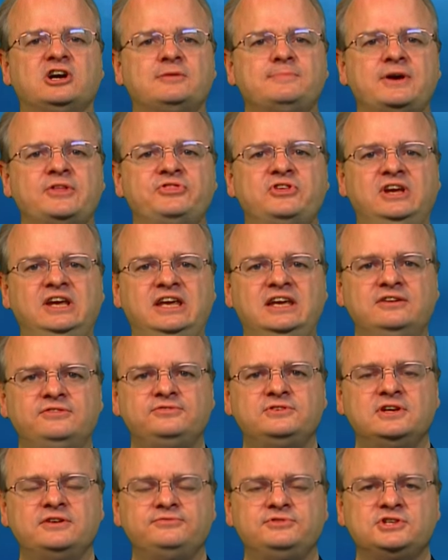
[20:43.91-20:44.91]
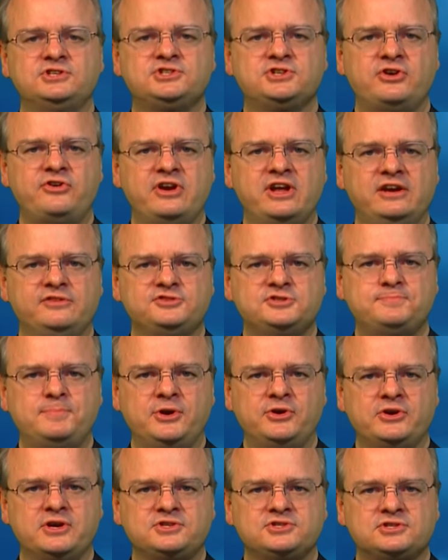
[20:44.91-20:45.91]
about the gift of discerning of
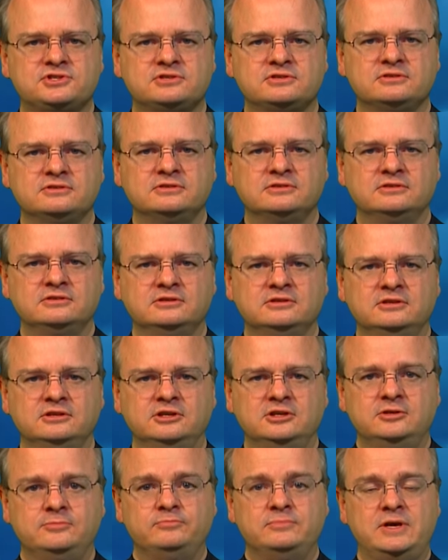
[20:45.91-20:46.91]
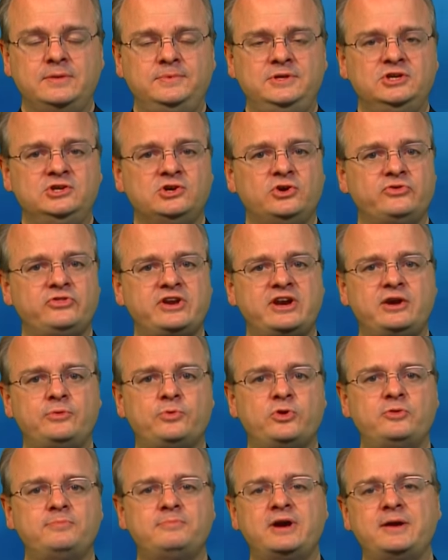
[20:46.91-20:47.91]
spirits. Maybe you know that I
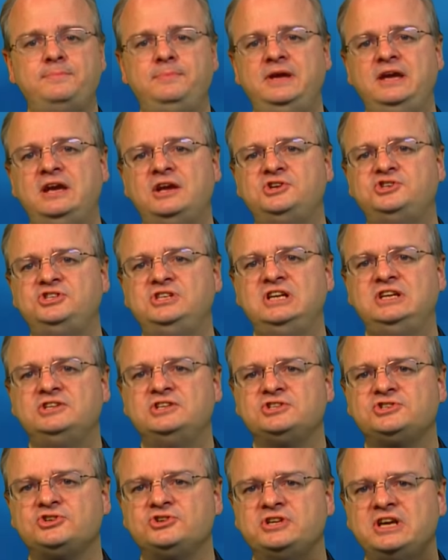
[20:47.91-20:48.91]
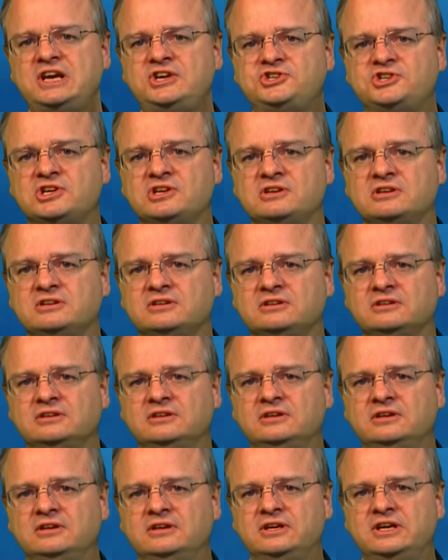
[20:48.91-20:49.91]
wrote my PhD dissertation
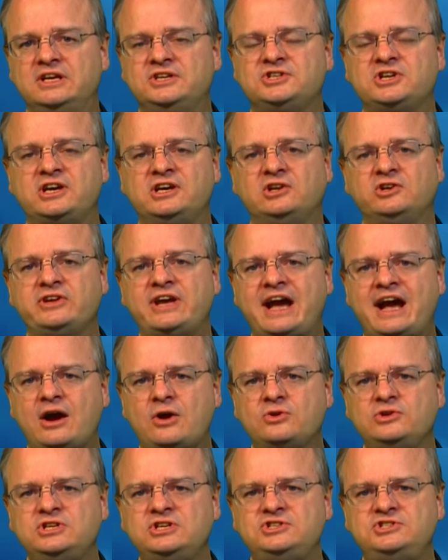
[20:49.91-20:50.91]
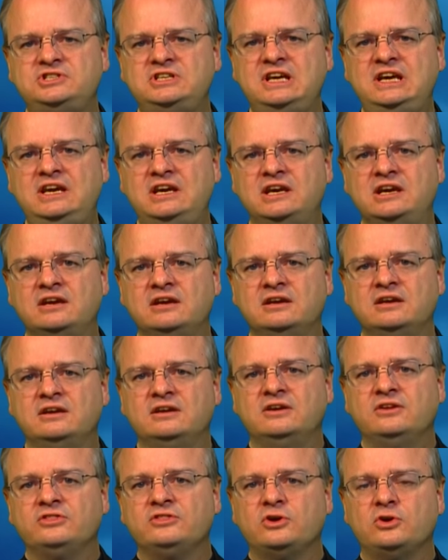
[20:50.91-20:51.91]
entitled How to See
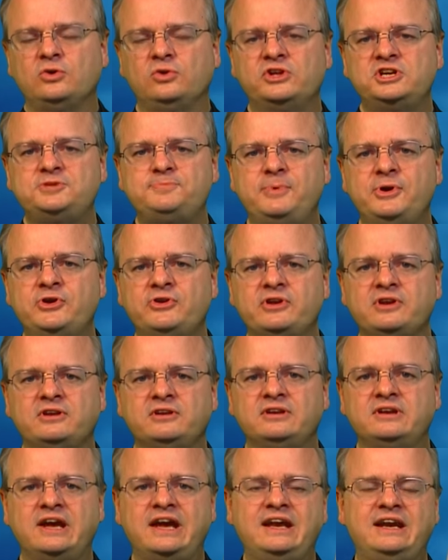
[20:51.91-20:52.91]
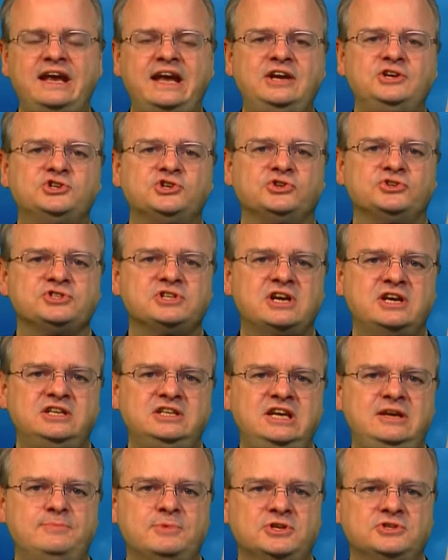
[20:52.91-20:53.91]
the Holy Spirit and Angels and
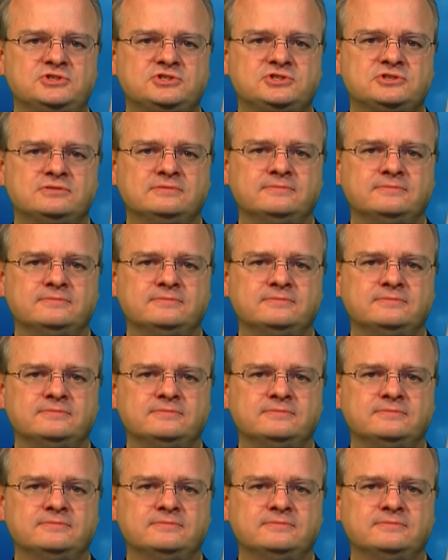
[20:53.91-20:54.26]
Demons.